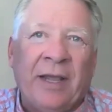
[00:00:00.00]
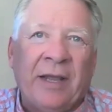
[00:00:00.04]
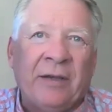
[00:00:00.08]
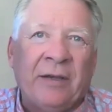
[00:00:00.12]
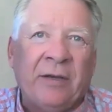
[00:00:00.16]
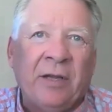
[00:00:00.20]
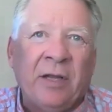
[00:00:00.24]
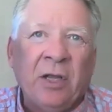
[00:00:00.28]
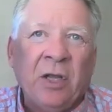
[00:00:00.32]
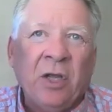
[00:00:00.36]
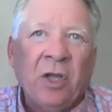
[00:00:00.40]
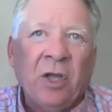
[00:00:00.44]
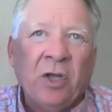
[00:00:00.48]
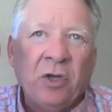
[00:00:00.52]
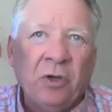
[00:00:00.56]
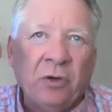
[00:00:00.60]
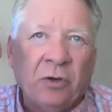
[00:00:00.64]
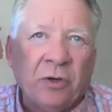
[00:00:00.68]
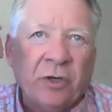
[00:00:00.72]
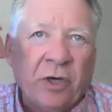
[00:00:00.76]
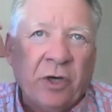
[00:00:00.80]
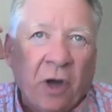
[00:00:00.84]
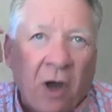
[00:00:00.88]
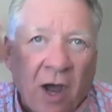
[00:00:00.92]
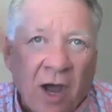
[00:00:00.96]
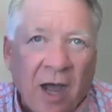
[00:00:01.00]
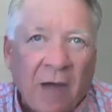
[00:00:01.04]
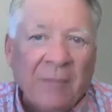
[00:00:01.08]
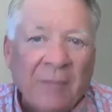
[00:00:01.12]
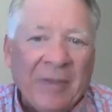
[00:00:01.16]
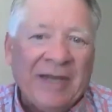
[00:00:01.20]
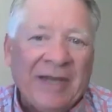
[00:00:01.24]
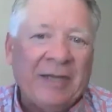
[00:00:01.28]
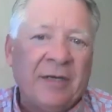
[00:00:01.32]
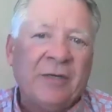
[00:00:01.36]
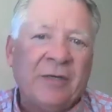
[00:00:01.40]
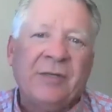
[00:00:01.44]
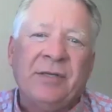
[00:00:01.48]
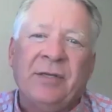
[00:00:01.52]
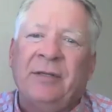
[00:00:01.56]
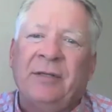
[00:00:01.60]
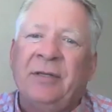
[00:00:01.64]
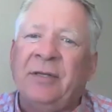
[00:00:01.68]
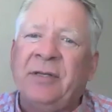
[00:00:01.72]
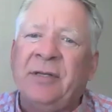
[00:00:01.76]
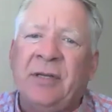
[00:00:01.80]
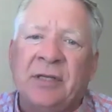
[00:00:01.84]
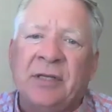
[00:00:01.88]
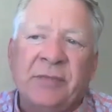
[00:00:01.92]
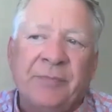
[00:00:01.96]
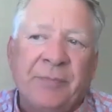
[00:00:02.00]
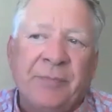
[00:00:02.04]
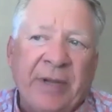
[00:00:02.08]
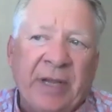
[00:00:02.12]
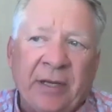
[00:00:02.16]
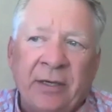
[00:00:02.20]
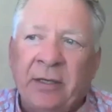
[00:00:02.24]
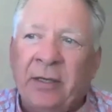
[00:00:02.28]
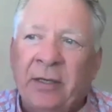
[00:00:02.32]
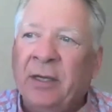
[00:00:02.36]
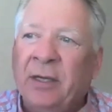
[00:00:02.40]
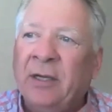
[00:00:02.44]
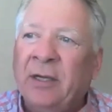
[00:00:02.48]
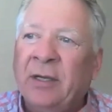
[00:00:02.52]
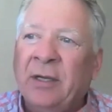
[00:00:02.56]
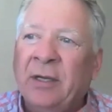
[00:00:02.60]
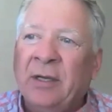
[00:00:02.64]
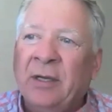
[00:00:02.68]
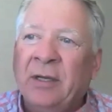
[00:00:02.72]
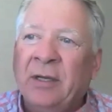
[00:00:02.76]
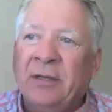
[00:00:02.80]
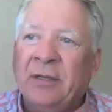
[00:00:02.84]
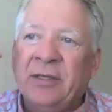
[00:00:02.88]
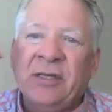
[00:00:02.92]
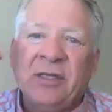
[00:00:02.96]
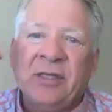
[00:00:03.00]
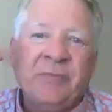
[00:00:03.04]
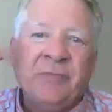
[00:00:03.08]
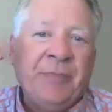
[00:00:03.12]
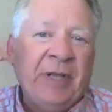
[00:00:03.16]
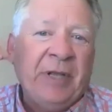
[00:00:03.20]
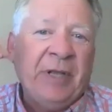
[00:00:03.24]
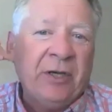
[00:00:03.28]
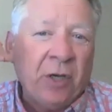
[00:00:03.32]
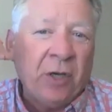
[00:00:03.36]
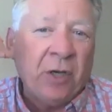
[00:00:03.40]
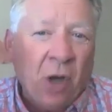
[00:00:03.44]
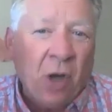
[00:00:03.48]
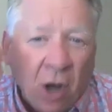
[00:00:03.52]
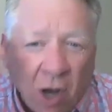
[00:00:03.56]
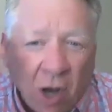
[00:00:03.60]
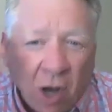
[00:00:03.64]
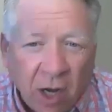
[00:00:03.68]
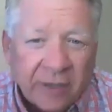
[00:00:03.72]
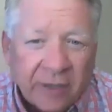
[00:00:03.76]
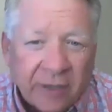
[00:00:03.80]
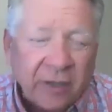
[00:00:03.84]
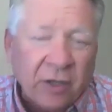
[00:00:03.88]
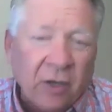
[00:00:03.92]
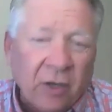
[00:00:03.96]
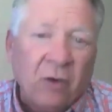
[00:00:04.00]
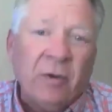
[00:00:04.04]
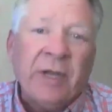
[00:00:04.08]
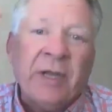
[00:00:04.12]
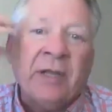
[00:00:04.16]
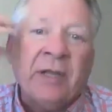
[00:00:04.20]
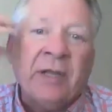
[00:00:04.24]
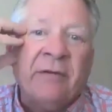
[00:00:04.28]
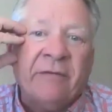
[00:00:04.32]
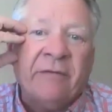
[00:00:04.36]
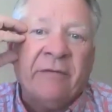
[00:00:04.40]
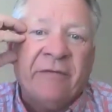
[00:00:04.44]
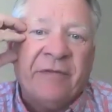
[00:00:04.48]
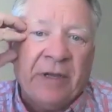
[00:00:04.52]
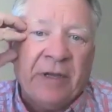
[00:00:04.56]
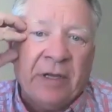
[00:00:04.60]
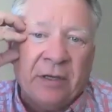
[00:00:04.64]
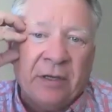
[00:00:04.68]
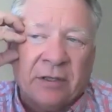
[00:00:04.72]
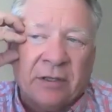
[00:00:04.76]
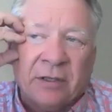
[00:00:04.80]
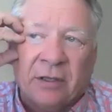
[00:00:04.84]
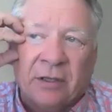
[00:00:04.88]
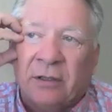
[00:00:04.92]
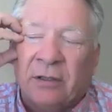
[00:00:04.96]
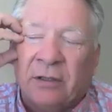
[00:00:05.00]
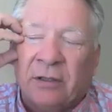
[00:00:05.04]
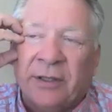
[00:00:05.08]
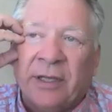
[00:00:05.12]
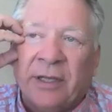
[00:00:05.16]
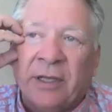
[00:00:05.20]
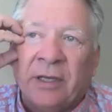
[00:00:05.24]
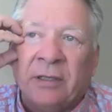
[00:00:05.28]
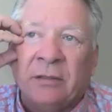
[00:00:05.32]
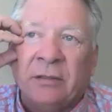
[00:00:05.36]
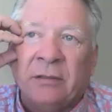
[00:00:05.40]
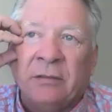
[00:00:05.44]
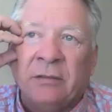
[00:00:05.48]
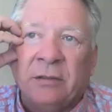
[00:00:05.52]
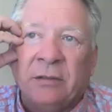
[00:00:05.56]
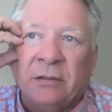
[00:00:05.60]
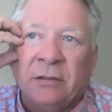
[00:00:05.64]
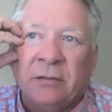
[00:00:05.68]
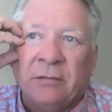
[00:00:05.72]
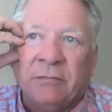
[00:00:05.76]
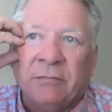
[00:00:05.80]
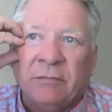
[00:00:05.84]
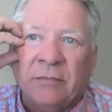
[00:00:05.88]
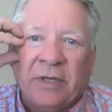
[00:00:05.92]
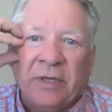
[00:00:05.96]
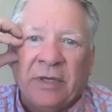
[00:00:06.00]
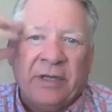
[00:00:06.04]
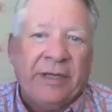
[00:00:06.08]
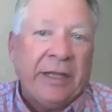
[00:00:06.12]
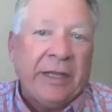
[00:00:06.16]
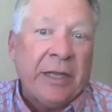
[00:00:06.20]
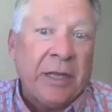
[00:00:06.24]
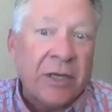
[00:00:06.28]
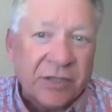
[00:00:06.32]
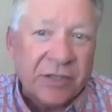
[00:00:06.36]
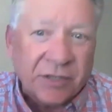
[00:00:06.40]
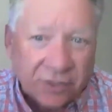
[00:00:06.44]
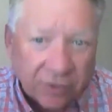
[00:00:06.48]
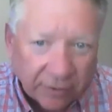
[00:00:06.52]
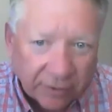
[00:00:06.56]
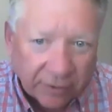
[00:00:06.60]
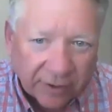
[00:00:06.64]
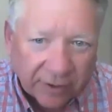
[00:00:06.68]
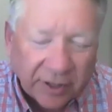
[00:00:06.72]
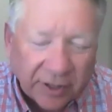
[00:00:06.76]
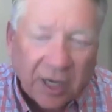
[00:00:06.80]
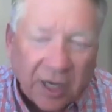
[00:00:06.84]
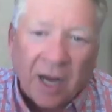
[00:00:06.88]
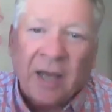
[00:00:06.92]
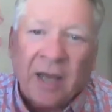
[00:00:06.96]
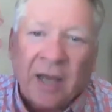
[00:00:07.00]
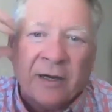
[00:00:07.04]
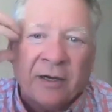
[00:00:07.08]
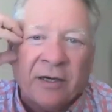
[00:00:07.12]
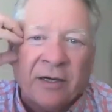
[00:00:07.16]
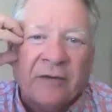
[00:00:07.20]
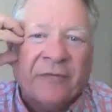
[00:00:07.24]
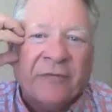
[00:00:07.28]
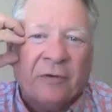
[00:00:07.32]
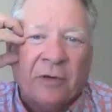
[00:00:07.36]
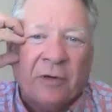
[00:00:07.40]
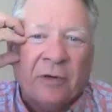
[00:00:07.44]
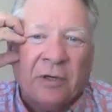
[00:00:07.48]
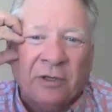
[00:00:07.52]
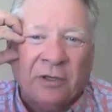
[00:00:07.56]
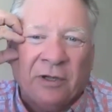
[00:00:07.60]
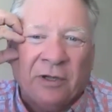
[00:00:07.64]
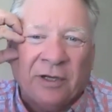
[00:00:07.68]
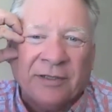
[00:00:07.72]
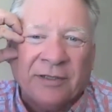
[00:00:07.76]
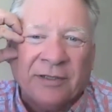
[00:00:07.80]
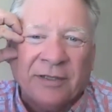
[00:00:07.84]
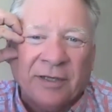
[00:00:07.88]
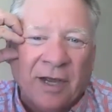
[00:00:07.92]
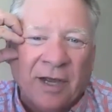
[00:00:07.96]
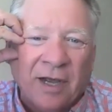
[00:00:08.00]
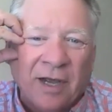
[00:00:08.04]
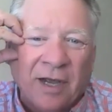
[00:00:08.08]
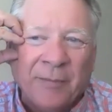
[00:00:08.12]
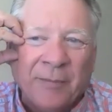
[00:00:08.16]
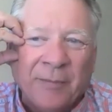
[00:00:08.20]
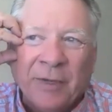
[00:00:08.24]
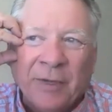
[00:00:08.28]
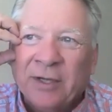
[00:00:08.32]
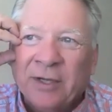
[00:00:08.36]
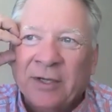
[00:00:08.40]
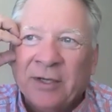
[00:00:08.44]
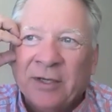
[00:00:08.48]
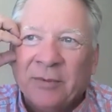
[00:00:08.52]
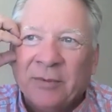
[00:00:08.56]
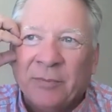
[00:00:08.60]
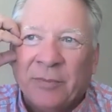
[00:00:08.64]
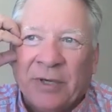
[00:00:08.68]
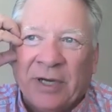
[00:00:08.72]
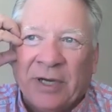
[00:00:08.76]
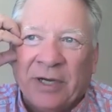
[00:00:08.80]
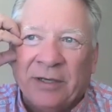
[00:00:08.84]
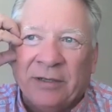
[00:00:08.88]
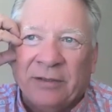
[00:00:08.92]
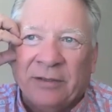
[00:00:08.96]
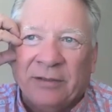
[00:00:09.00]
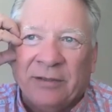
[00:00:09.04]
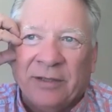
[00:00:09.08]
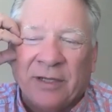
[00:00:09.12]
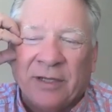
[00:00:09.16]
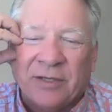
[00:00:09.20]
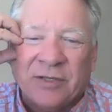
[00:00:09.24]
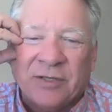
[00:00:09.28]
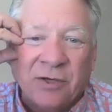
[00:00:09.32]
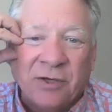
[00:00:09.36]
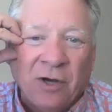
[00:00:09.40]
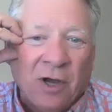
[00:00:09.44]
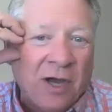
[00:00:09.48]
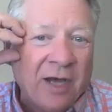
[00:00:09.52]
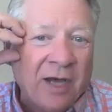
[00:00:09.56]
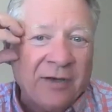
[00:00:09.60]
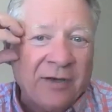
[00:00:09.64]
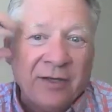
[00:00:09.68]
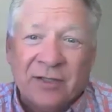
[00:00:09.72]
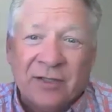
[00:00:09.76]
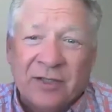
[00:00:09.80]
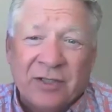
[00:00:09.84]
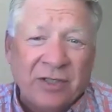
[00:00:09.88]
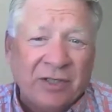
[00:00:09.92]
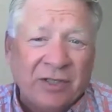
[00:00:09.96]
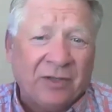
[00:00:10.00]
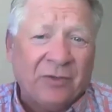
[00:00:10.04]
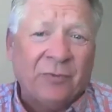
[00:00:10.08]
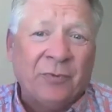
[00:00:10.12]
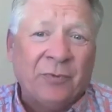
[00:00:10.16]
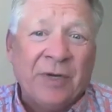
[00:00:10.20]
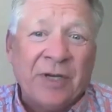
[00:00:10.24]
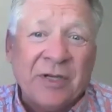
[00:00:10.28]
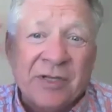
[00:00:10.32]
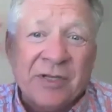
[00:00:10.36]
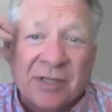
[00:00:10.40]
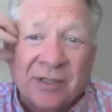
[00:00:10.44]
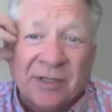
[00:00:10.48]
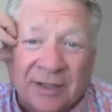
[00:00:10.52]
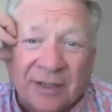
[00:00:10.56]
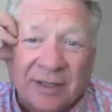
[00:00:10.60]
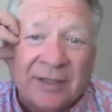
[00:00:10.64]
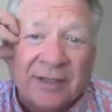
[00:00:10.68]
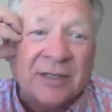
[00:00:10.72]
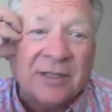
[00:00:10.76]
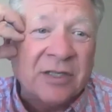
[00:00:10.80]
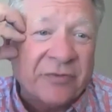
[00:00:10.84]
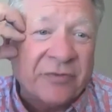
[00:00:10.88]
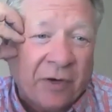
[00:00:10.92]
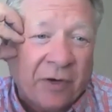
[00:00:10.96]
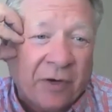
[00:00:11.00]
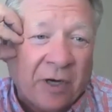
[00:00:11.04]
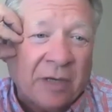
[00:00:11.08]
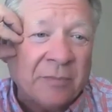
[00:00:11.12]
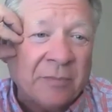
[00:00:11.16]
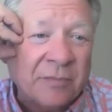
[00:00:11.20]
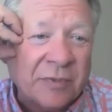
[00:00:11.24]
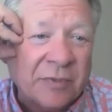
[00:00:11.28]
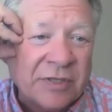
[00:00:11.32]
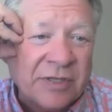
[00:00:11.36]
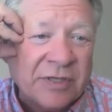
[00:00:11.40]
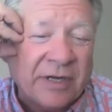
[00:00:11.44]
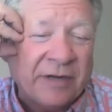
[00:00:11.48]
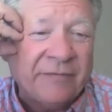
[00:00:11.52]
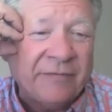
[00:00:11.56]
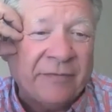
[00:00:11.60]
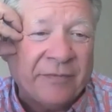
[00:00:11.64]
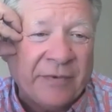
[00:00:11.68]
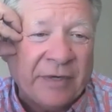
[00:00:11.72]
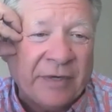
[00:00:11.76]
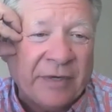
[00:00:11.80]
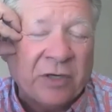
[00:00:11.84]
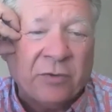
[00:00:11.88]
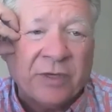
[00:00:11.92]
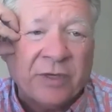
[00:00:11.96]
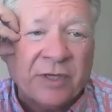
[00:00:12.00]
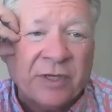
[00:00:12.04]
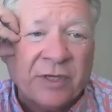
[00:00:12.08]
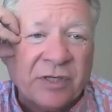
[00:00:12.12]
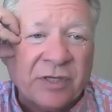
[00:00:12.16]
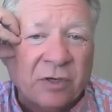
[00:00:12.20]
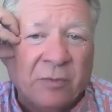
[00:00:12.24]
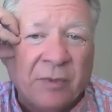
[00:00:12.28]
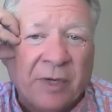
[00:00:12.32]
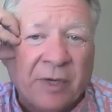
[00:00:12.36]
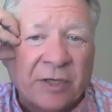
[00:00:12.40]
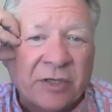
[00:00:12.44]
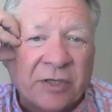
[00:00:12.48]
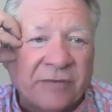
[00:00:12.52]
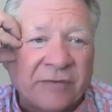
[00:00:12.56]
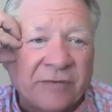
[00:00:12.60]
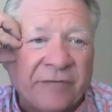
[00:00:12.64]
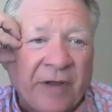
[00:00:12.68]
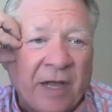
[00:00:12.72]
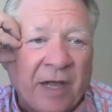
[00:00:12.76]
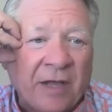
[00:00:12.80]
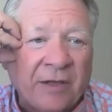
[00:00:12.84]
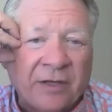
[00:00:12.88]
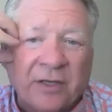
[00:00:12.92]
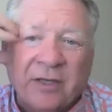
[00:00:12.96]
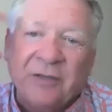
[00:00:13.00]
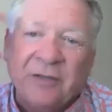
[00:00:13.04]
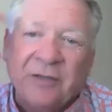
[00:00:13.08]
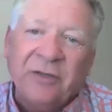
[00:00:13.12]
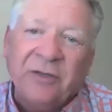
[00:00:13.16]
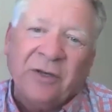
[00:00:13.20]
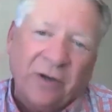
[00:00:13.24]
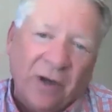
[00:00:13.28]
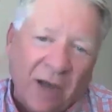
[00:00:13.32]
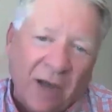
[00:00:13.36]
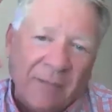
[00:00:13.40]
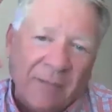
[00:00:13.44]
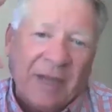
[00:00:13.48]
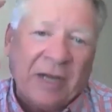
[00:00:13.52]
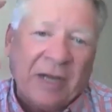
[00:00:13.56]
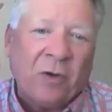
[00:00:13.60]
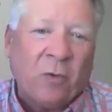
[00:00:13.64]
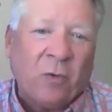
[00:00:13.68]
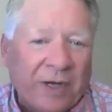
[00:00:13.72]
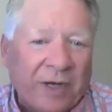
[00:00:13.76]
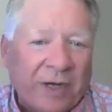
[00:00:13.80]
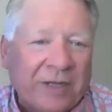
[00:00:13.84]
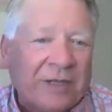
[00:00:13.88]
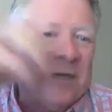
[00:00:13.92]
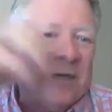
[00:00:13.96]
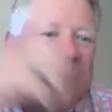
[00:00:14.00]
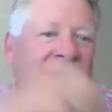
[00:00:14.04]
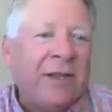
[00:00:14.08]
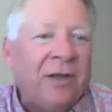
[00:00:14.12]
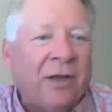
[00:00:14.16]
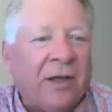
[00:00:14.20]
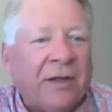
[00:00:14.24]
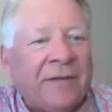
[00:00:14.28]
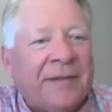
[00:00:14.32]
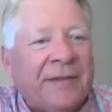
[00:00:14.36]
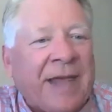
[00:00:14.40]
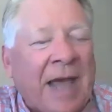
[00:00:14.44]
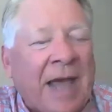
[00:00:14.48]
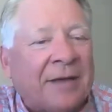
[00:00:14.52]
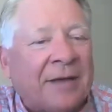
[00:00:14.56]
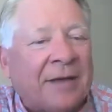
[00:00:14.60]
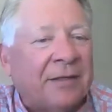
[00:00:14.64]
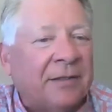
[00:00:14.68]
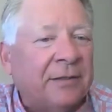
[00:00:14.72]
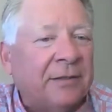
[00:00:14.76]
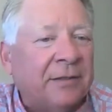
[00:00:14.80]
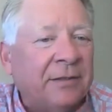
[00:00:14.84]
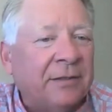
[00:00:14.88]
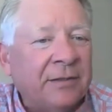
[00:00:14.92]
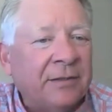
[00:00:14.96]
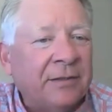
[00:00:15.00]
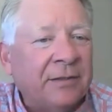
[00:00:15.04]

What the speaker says: And your comment is that this has been an ongoing vehicle in Eastern Canada for a long time, but it's not until recently these farms had increased so much in value. Can you comment quickly on that?